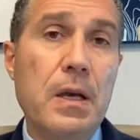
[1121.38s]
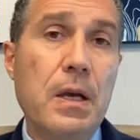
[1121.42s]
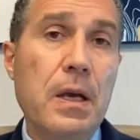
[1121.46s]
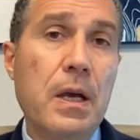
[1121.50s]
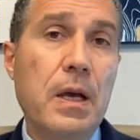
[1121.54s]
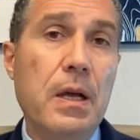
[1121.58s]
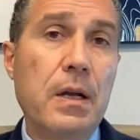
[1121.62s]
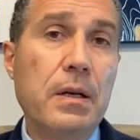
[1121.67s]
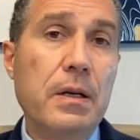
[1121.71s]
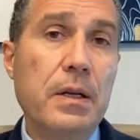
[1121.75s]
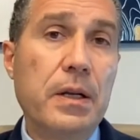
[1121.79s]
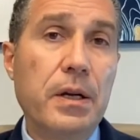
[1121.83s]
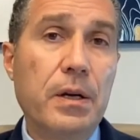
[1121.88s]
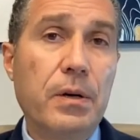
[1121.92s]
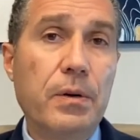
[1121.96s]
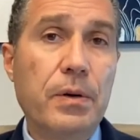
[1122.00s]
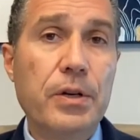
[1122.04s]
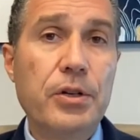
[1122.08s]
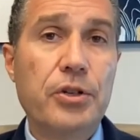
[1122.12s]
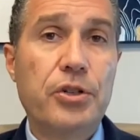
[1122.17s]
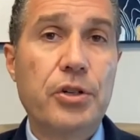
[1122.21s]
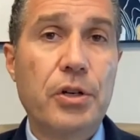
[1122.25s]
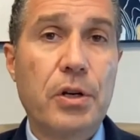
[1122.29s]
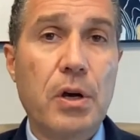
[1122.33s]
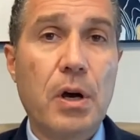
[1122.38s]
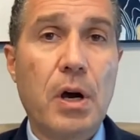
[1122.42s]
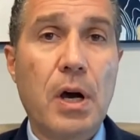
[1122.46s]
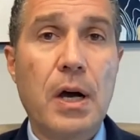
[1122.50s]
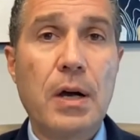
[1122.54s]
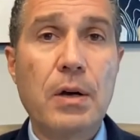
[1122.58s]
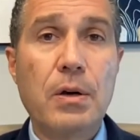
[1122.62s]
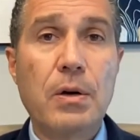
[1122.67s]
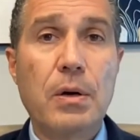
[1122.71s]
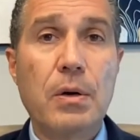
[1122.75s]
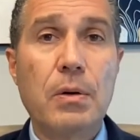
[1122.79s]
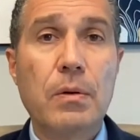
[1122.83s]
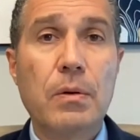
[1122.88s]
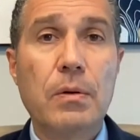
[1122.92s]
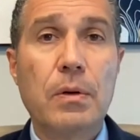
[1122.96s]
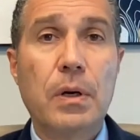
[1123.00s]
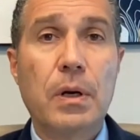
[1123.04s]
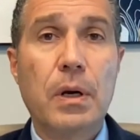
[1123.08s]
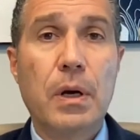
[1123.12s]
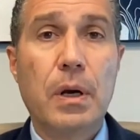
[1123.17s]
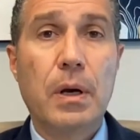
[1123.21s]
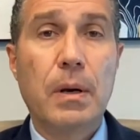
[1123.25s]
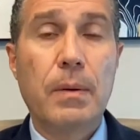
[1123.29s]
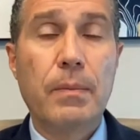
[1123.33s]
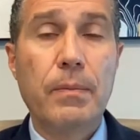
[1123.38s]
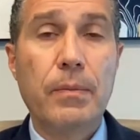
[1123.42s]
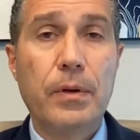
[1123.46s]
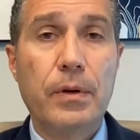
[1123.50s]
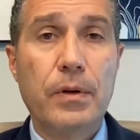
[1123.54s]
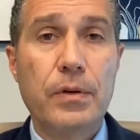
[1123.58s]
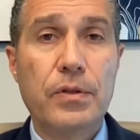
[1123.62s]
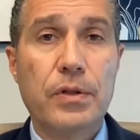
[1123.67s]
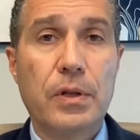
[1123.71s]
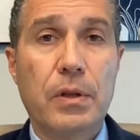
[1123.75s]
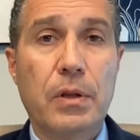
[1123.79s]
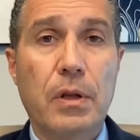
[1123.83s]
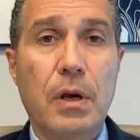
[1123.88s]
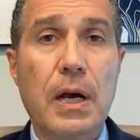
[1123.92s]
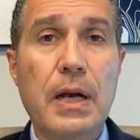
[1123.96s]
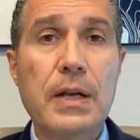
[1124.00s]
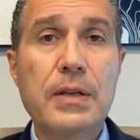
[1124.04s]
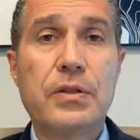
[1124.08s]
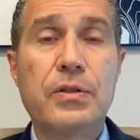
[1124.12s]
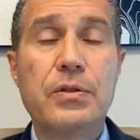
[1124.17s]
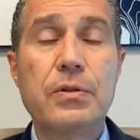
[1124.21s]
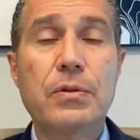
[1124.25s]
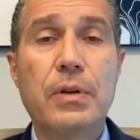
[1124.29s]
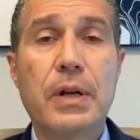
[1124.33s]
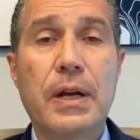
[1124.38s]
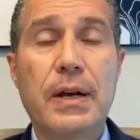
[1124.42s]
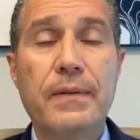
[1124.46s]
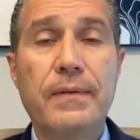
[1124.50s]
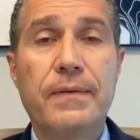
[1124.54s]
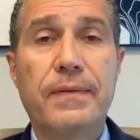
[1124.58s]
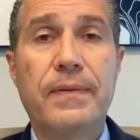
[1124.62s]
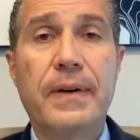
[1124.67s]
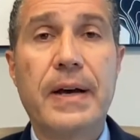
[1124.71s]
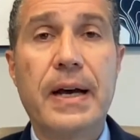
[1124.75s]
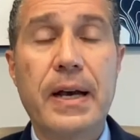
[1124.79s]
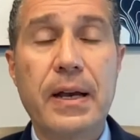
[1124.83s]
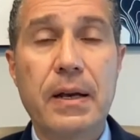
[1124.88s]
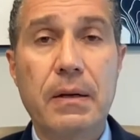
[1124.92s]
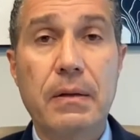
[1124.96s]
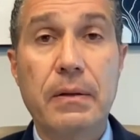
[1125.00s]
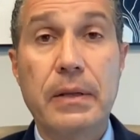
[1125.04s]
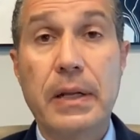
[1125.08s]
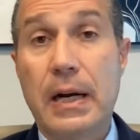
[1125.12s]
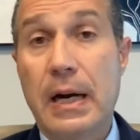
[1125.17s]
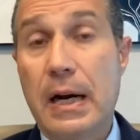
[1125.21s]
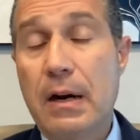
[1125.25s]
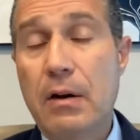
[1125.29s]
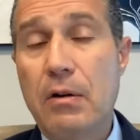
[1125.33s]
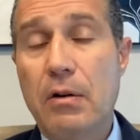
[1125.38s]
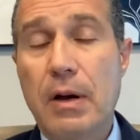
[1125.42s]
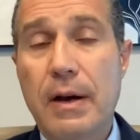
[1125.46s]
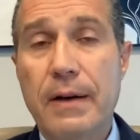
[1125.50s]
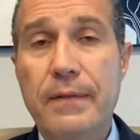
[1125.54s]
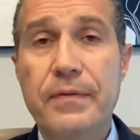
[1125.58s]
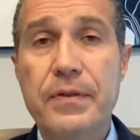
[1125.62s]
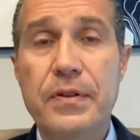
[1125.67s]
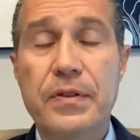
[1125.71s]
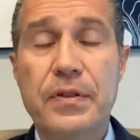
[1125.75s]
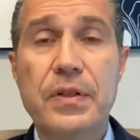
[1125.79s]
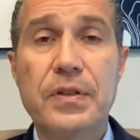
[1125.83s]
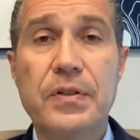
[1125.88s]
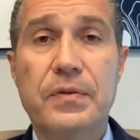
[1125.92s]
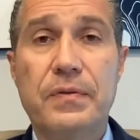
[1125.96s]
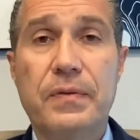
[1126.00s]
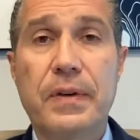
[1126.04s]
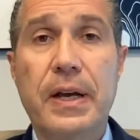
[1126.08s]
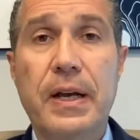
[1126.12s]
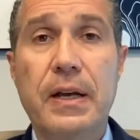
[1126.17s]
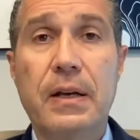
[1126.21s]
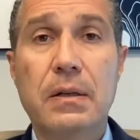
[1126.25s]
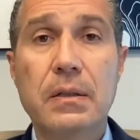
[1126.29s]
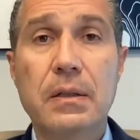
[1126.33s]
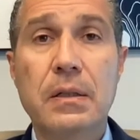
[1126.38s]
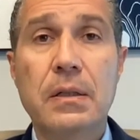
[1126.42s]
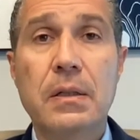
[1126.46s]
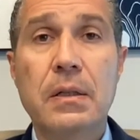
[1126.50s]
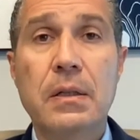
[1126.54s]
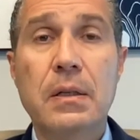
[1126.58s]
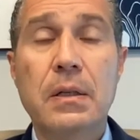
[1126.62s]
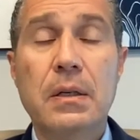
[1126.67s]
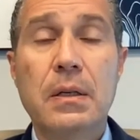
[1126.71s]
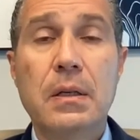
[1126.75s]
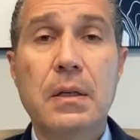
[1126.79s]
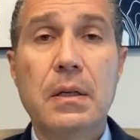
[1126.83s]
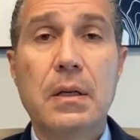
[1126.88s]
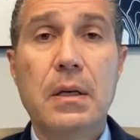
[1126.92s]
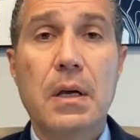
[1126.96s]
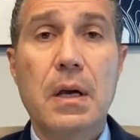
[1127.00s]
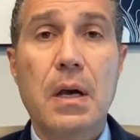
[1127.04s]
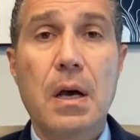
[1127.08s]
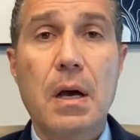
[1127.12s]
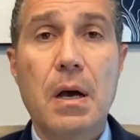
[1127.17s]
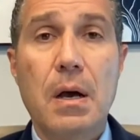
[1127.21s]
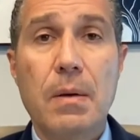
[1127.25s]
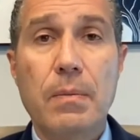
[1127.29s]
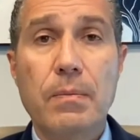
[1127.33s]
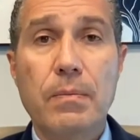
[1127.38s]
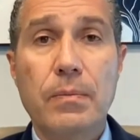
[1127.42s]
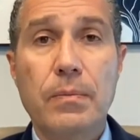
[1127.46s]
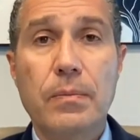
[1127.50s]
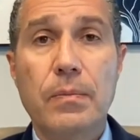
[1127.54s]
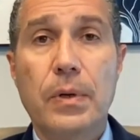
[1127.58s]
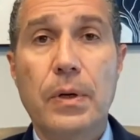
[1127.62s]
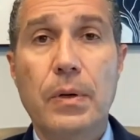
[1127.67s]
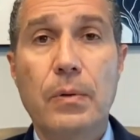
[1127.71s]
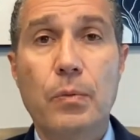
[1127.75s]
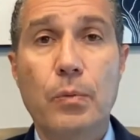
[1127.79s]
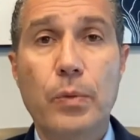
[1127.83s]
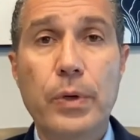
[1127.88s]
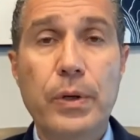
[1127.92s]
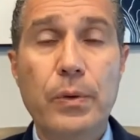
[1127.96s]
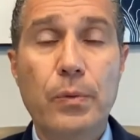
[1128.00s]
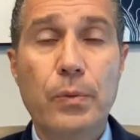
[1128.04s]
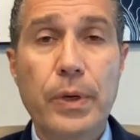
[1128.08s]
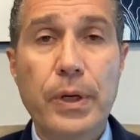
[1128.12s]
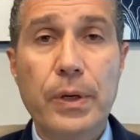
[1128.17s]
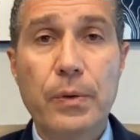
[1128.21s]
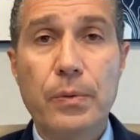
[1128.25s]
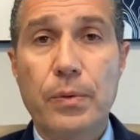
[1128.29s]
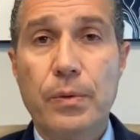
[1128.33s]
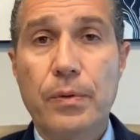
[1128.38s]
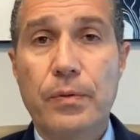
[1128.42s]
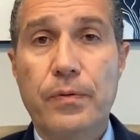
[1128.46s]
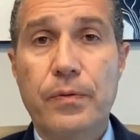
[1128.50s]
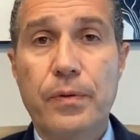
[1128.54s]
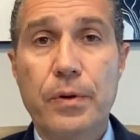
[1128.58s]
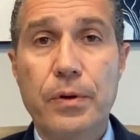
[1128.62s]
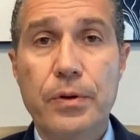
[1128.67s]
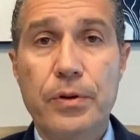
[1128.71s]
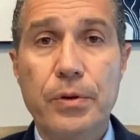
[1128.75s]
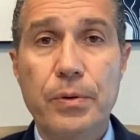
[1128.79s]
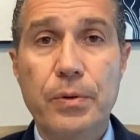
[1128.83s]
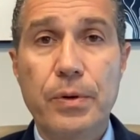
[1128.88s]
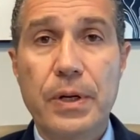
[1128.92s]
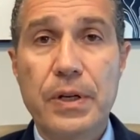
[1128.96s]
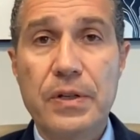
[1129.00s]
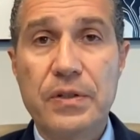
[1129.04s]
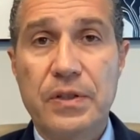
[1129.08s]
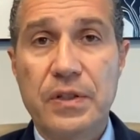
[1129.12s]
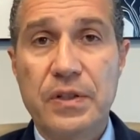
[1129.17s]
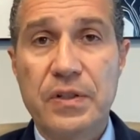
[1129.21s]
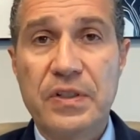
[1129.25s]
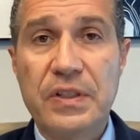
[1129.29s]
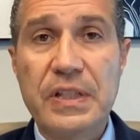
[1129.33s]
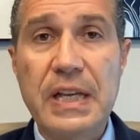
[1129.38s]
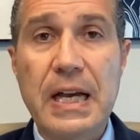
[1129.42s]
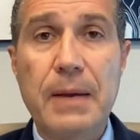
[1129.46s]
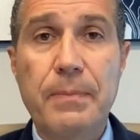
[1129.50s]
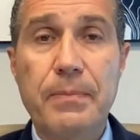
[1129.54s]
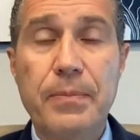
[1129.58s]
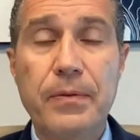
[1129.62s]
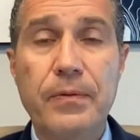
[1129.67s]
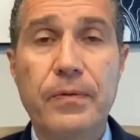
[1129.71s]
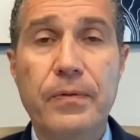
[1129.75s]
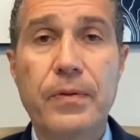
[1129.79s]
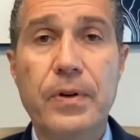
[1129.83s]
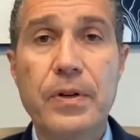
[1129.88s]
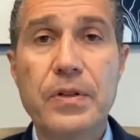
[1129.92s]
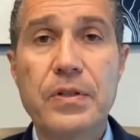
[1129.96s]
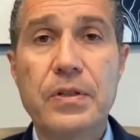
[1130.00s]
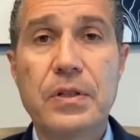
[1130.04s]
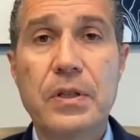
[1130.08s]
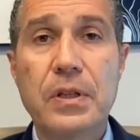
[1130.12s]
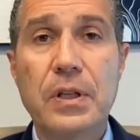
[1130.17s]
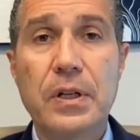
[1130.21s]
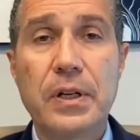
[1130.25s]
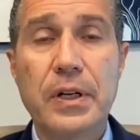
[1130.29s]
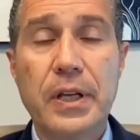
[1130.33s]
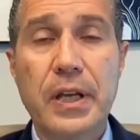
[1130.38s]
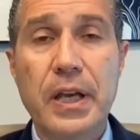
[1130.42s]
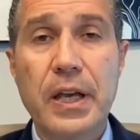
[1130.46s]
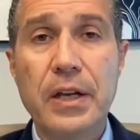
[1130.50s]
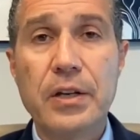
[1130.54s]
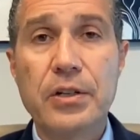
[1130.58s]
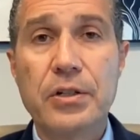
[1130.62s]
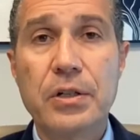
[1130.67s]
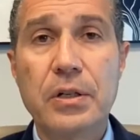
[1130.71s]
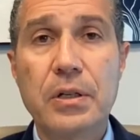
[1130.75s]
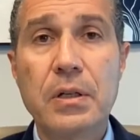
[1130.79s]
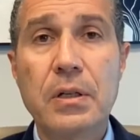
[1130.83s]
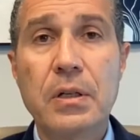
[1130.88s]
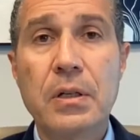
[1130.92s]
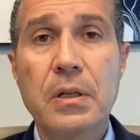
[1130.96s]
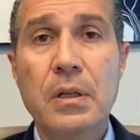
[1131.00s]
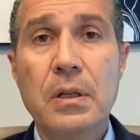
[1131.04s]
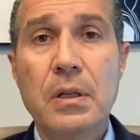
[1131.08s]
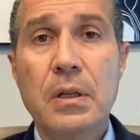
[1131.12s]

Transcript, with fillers: And here in Chicago, um, there's a lawsuit on file that our office has filed. Um, and we, we refer to it as the stop and frisk litigation.